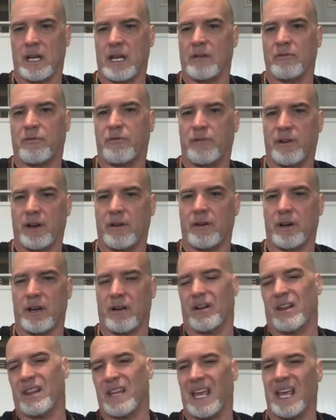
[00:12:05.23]

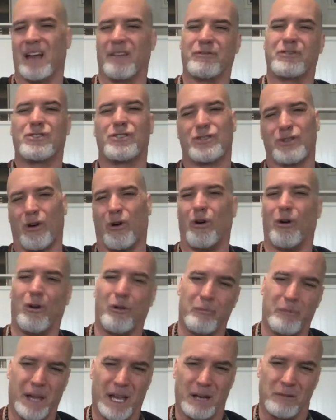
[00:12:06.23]
inferior and they have
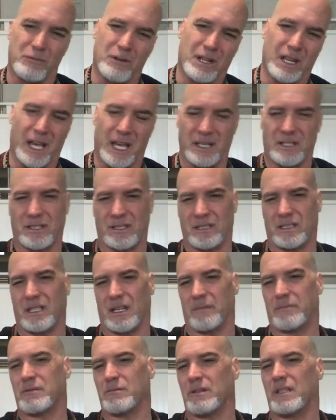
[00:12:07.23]
soulmate
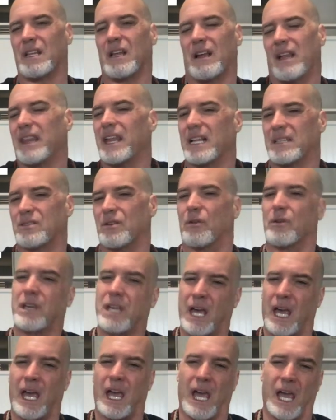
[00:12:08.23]
relationships with, oh, that's
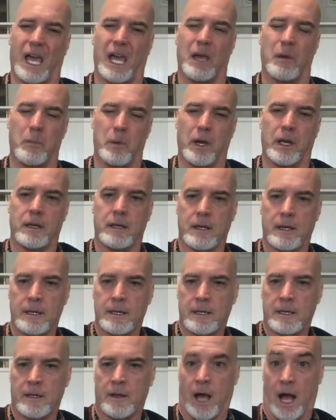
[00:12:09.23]
okay, but
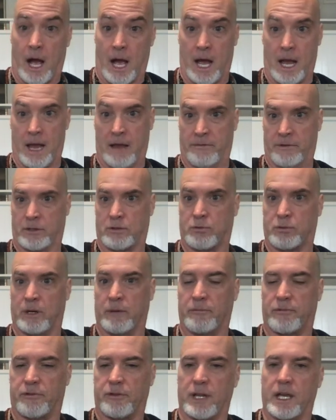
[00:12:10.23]
I have a
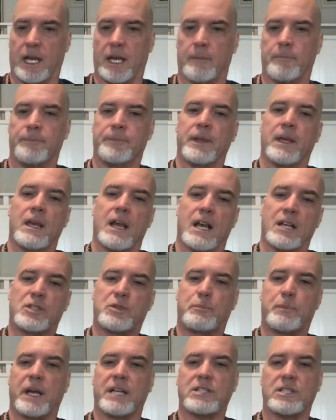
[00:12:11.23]
twin flame.
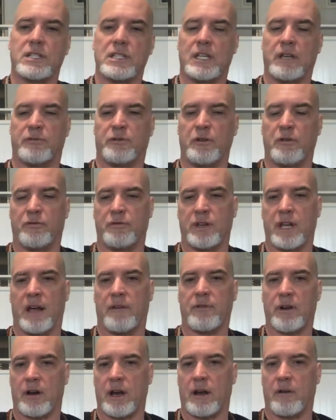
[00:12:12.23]
Especially if you've
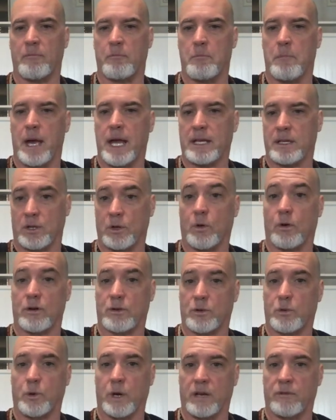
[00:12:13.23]
never met your
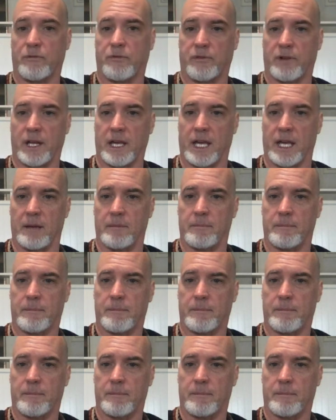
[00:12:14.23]
twin flame.